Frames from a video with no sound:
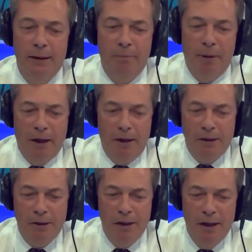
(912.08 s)

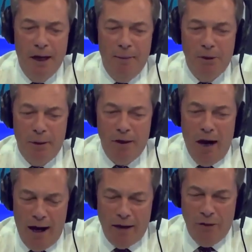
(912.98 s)
Because between
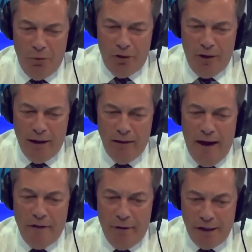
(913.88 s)
Ireland, Northern Ireland
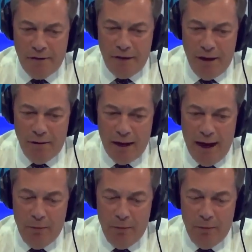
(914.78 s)
and the rest of the UK,